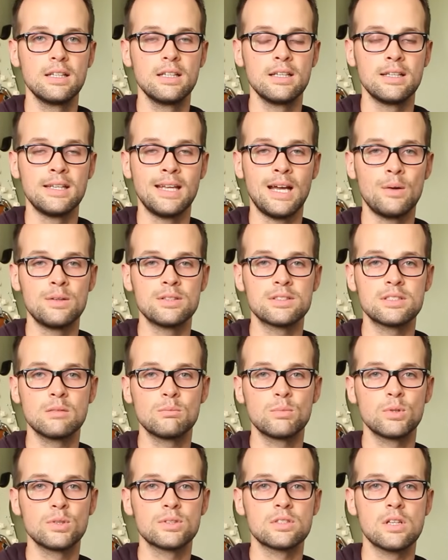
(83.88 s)
Now in
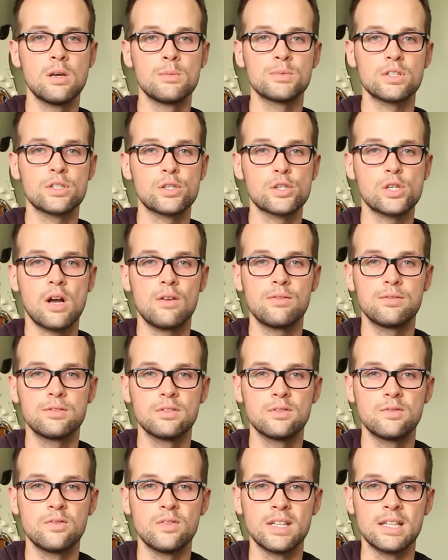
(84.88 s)
simple terms, a shuffle
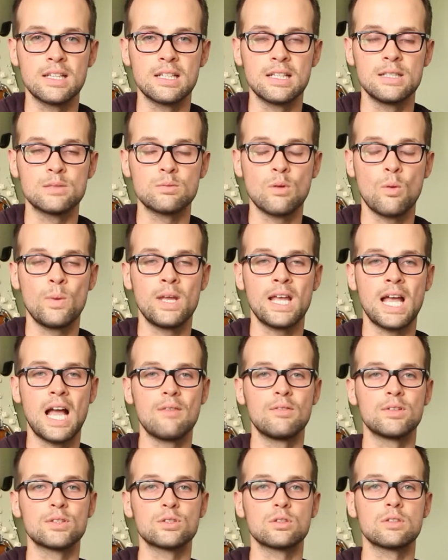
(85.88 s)
feel is when we
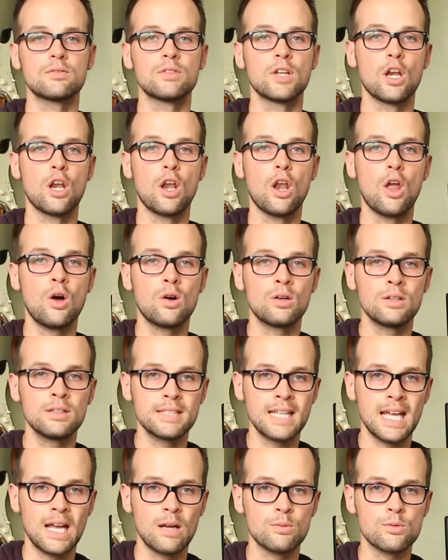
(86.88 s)
have a sort of a long
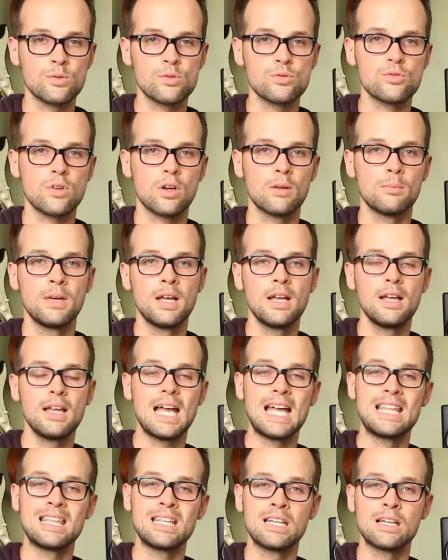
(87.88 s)
down strum
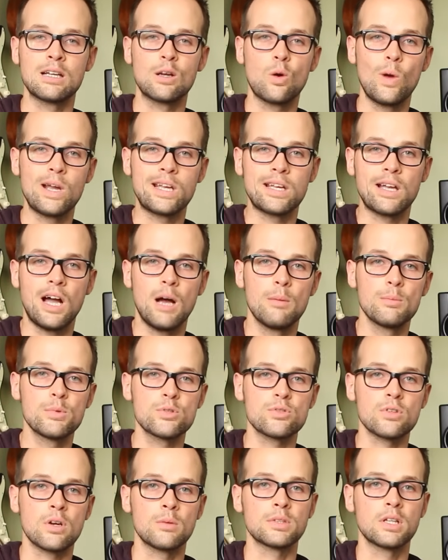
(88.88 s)
and then a quicker up
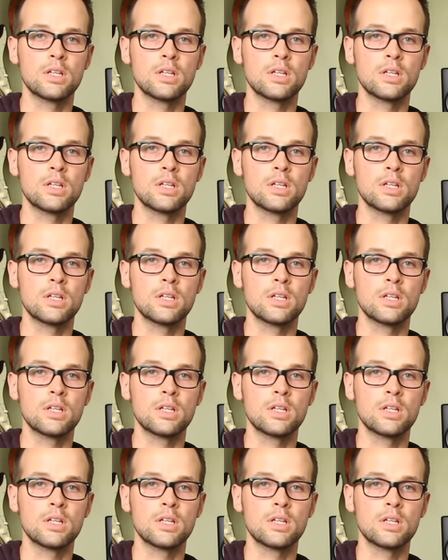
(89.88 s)
strum.